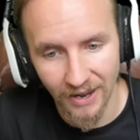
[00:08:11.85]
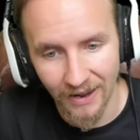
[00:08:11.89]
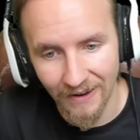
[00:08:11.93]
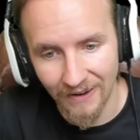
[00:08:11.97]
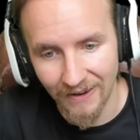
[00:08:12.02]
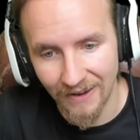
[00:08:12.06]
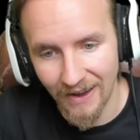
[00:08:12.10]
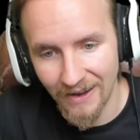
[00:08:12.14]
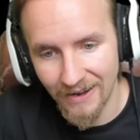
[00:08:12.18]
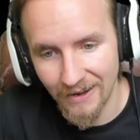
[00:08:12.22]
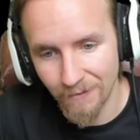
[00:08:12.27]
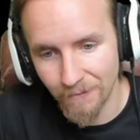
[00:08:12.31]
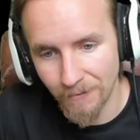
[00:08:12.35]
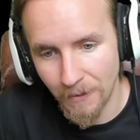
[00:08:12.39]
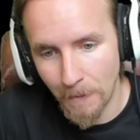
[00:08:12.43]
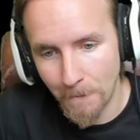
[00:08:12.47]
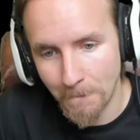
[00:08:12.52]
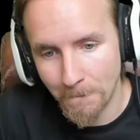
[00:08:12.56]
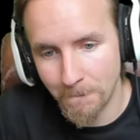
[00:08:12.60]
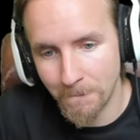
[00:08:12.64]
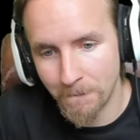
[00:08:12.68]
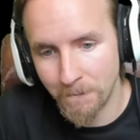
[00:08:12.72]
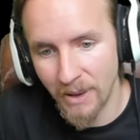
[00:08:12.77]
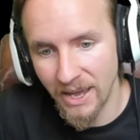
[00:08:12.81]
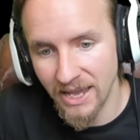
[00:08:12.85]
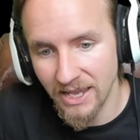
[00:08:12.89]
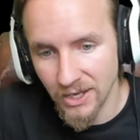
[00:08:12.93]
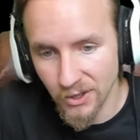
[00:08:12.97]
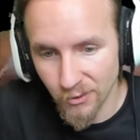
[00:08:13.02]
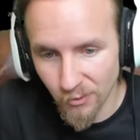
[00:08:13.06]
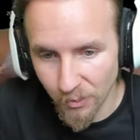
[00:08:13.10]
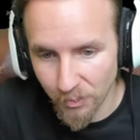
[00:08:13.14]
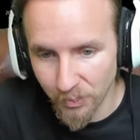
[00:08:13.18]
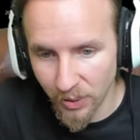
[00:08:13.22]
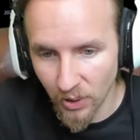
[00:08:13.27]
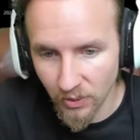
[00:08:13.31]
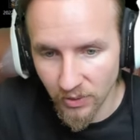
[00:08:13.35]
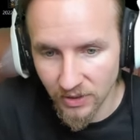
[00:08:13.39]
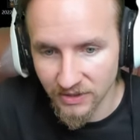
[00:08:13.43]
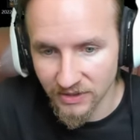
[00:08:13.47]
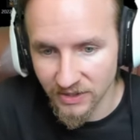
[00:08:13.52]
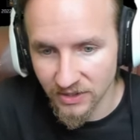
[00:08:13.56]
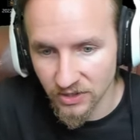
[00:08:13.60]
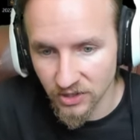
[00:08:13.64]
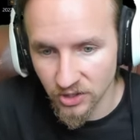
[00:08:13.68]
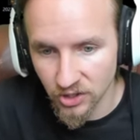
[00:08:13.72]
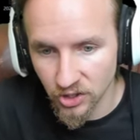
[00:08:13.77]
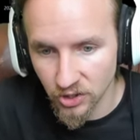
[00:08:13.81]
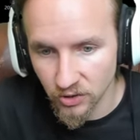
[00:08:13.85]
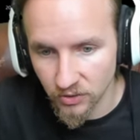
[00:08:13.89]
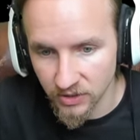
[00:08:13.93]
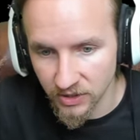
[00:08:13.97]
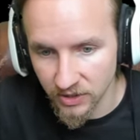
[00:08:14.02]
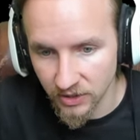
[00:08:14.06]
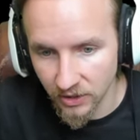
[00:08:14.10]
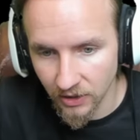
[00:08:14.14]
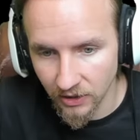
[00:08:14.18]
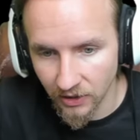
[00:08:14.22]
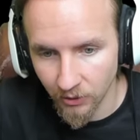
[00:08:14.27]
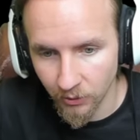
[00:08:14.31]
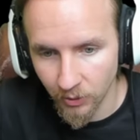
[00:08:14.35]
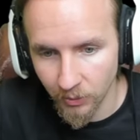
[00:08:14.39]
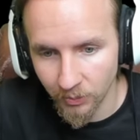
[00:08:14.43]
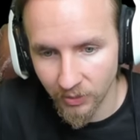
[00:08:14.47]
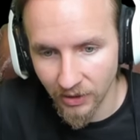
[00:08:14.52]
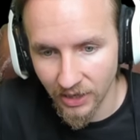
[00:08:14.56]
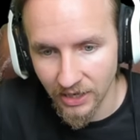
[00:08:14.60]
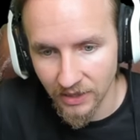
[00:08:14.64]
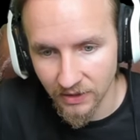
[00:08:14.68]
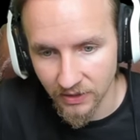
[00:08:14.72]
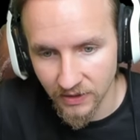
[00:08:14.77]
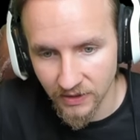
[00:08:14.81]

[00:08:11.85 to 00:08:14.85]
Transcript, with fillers: kind of Bait your opponents into shooting your lower plate.